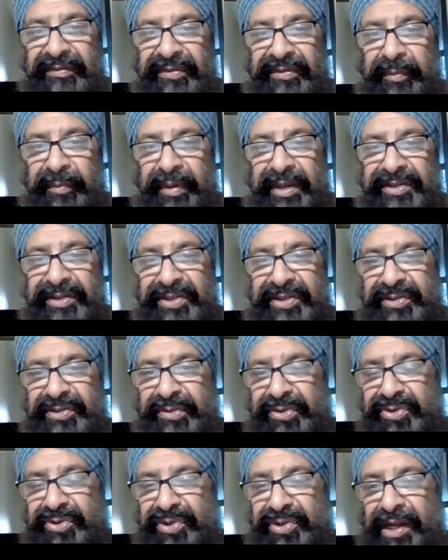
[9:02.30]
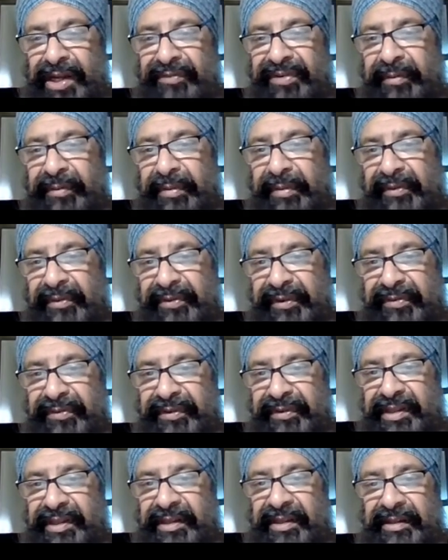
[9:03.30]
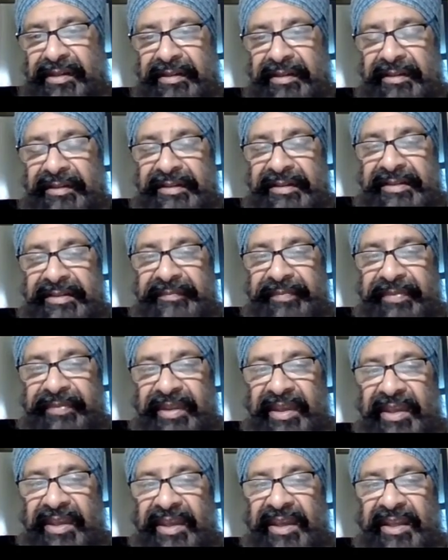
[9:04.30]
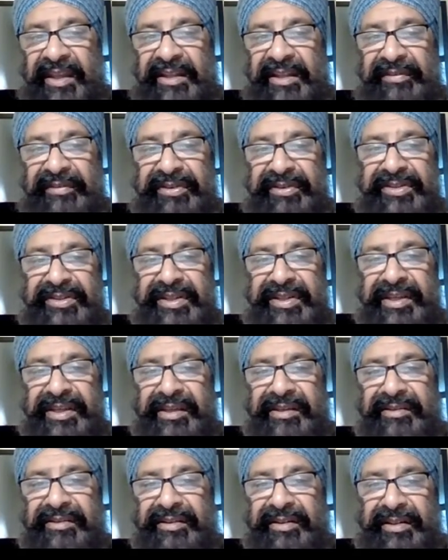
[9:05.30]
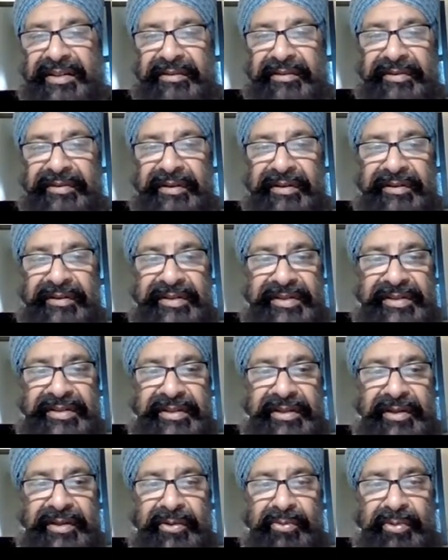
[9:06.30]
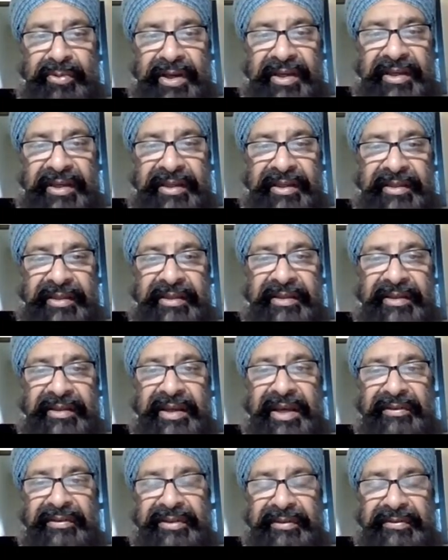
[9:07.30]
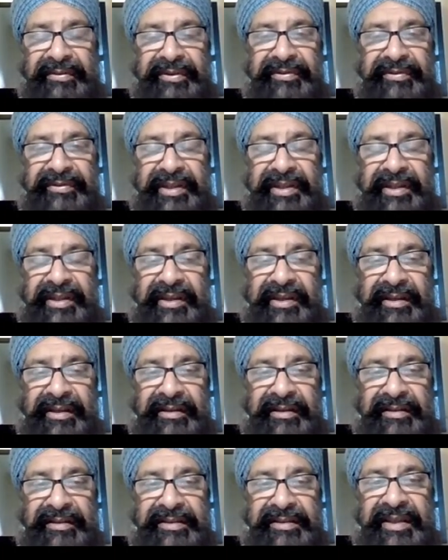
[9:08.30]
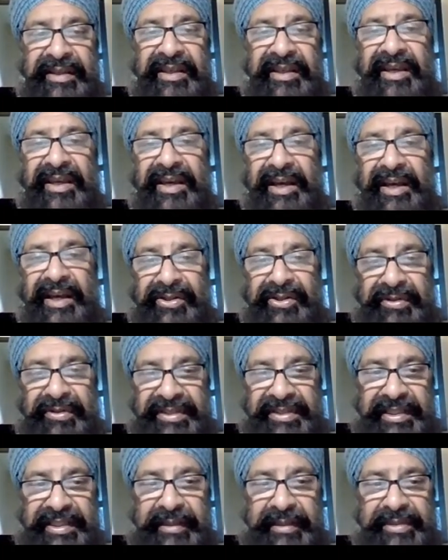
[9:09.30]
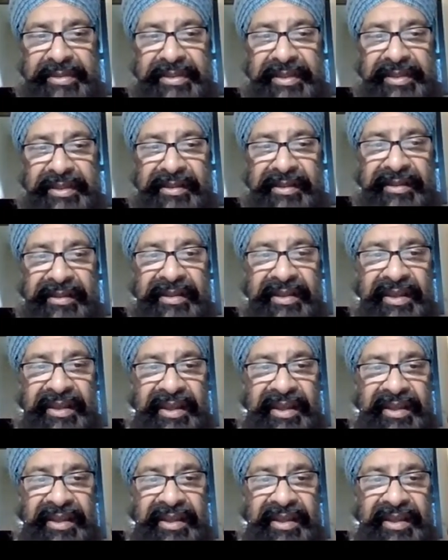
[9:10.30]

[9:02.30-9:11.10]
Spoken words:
for patients who were treated for about 15 years. Now, if you take the device away after 15 years and do a sleep study,